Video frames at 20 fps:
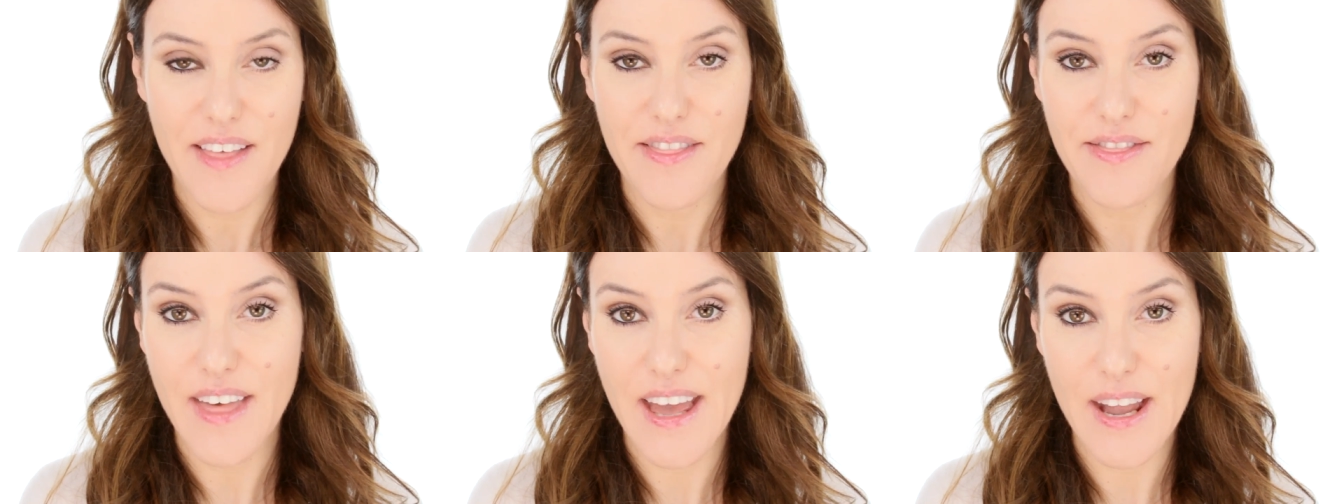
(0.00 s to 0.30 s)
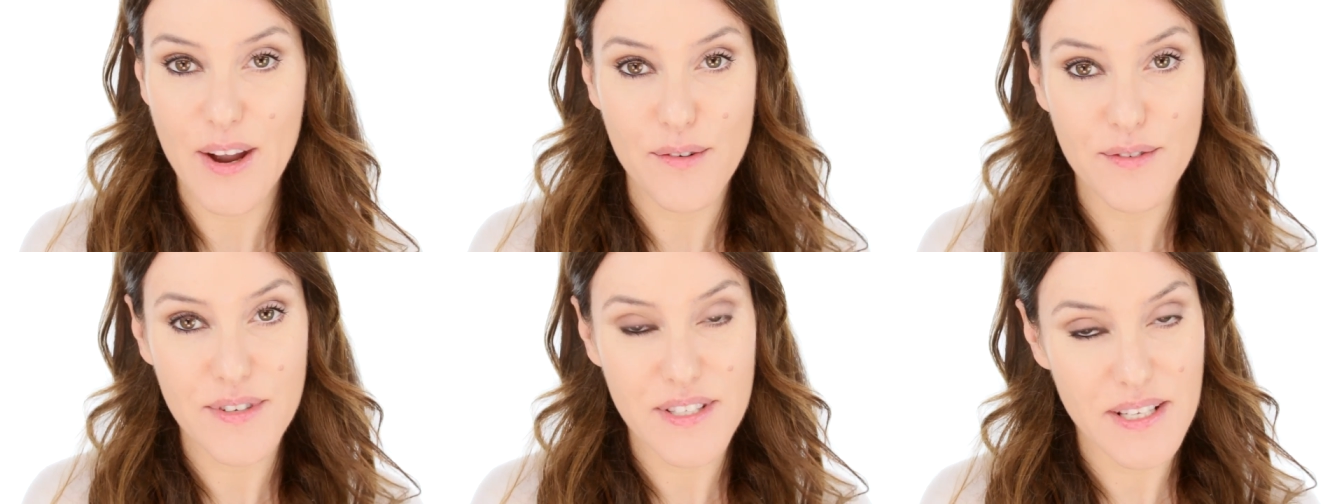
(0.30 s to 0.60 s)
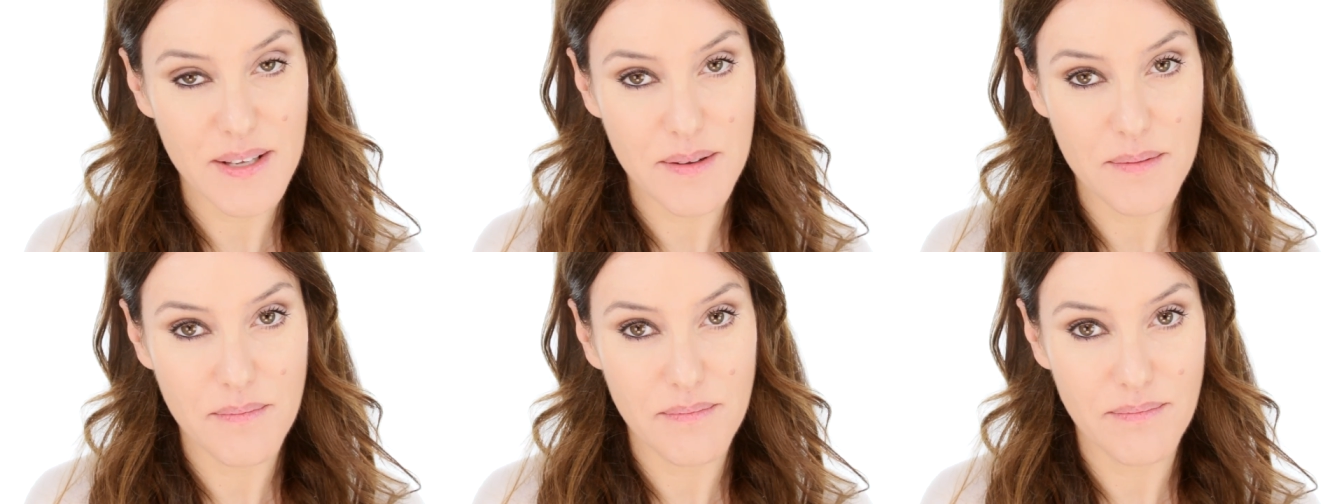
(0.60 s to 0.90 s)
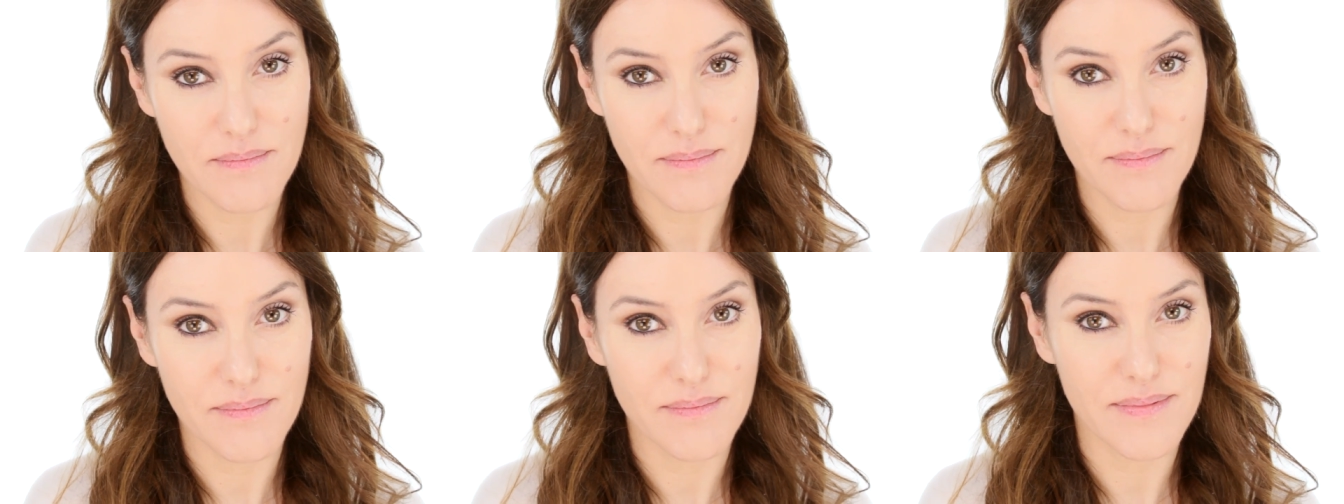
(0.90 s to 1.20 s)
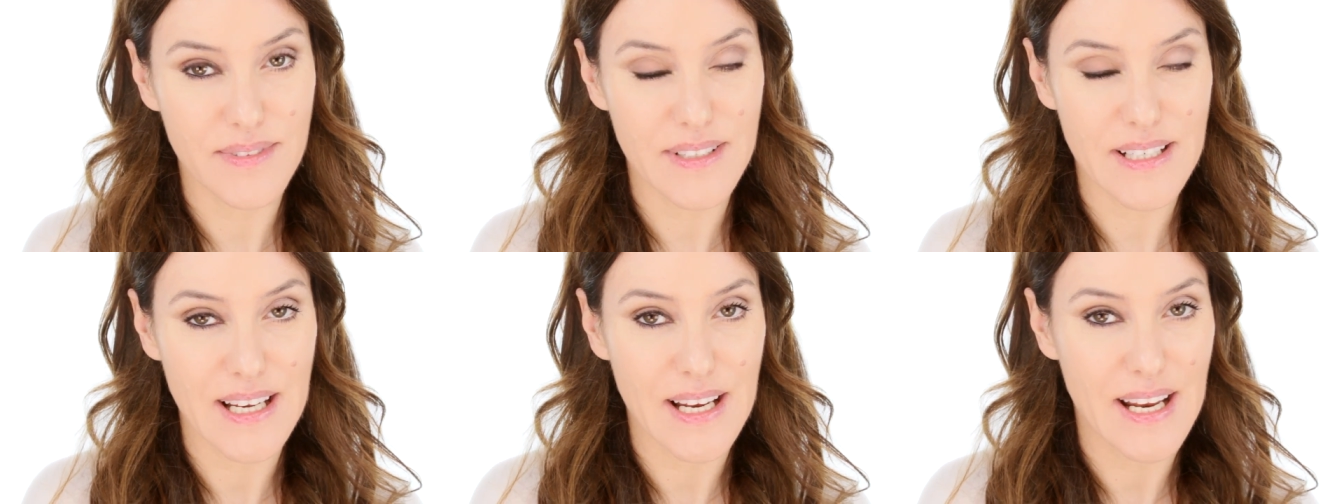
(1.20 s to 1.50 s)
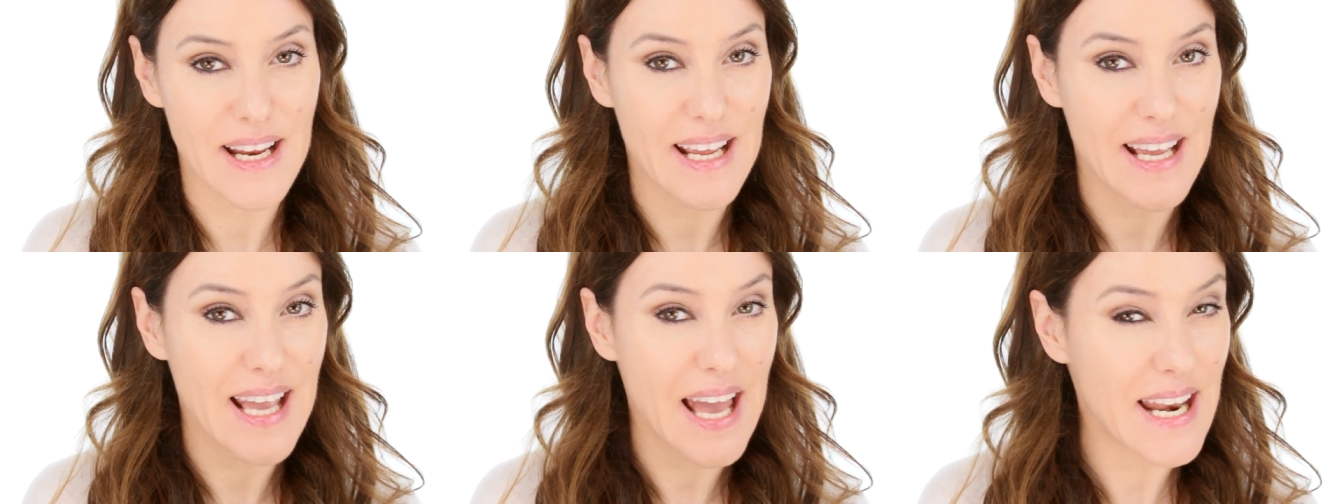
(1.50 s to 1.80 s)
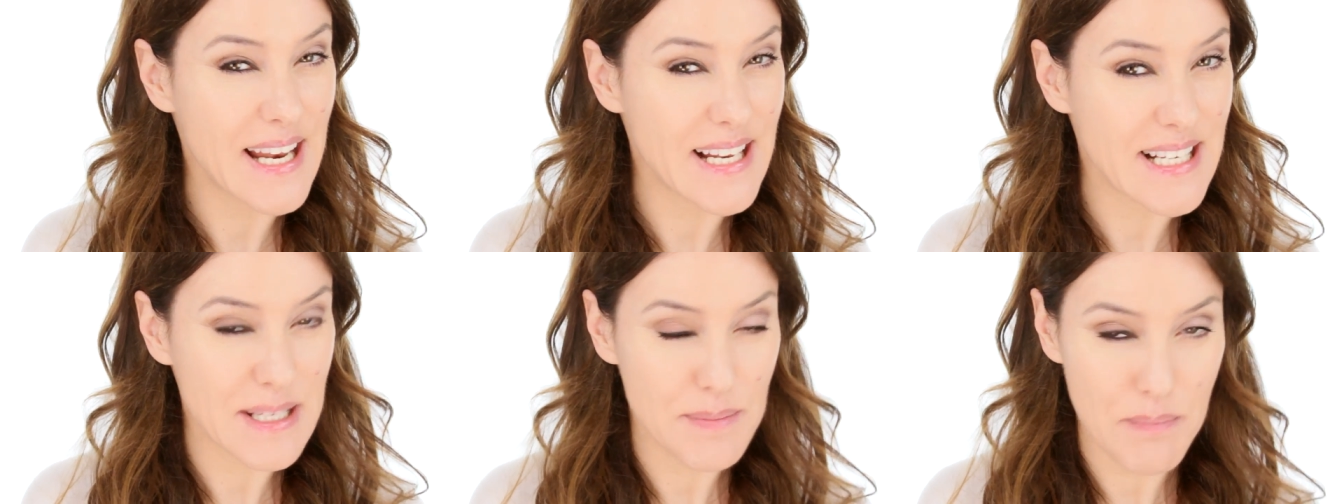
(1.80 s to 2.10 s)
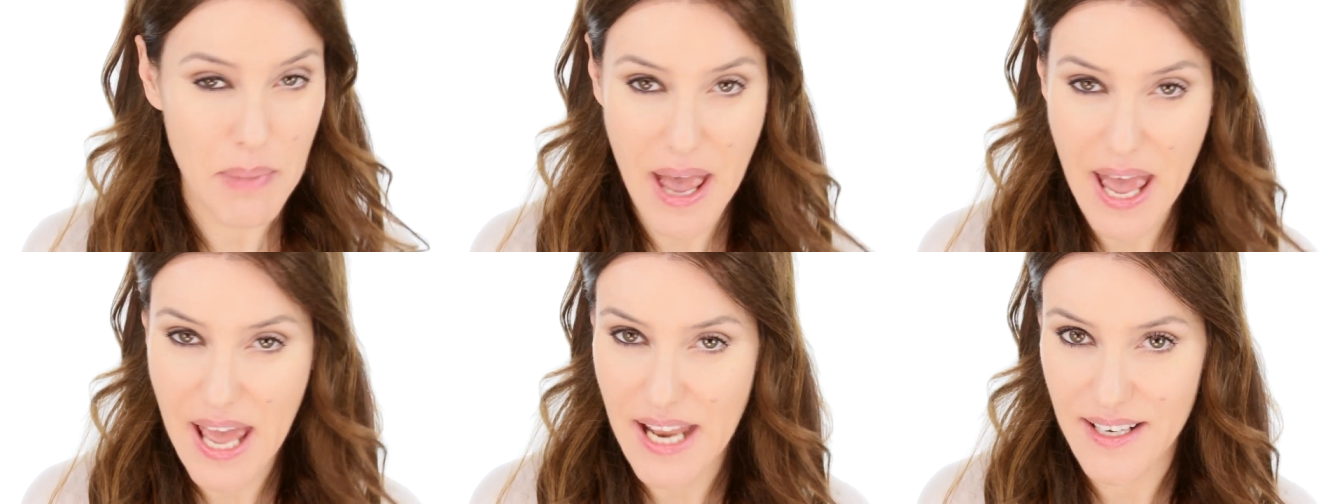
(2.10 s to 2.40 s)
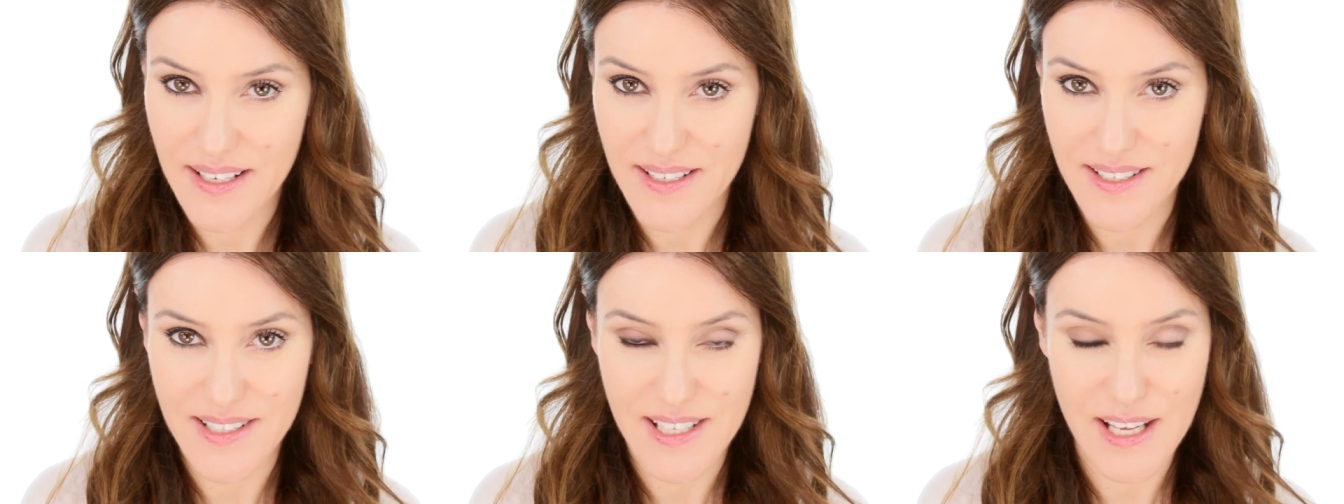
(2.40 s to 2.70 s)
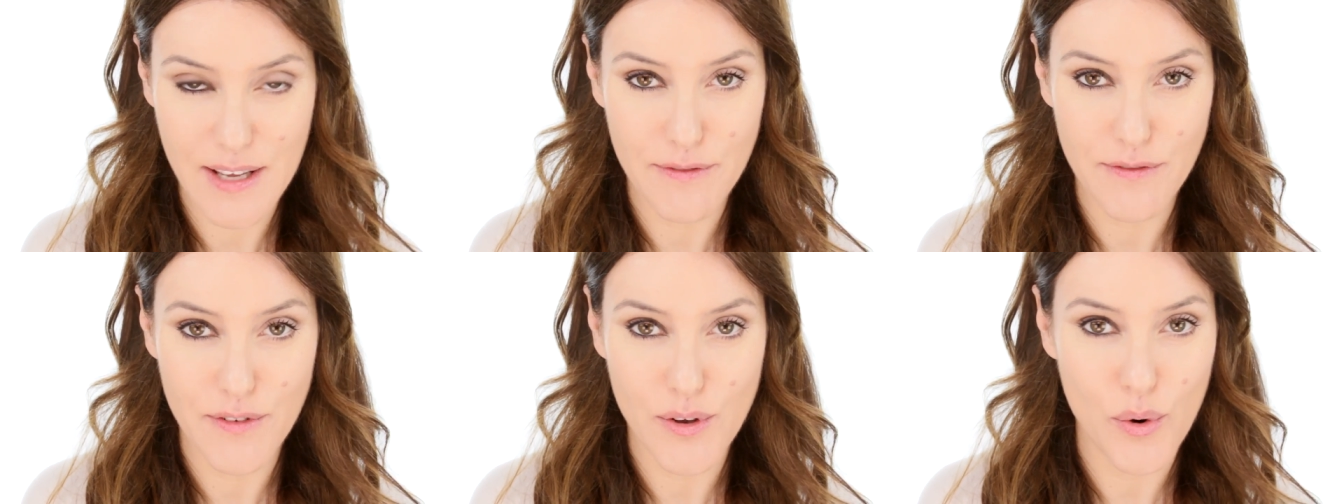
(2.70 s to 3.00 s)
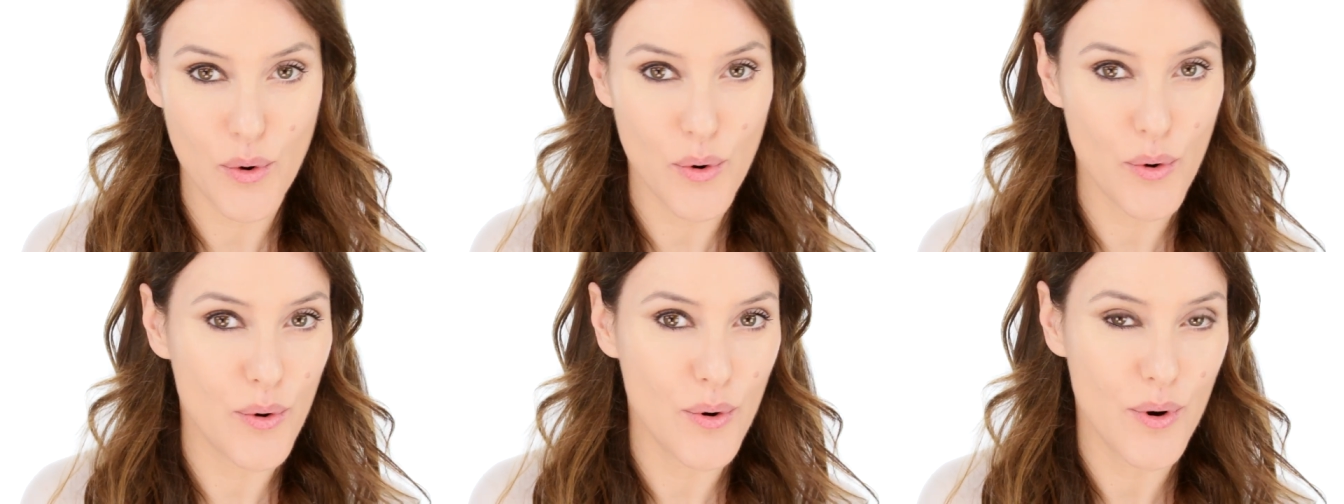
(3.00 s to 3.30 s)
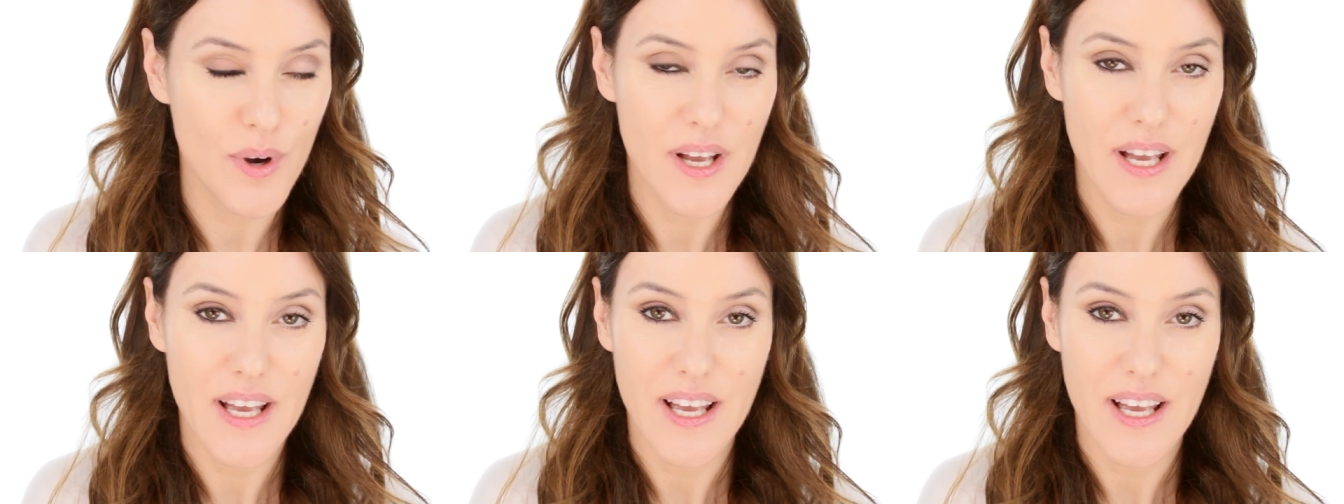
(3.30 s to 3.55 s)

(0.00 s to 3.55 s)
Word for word: They obviously, again, it depends. If you're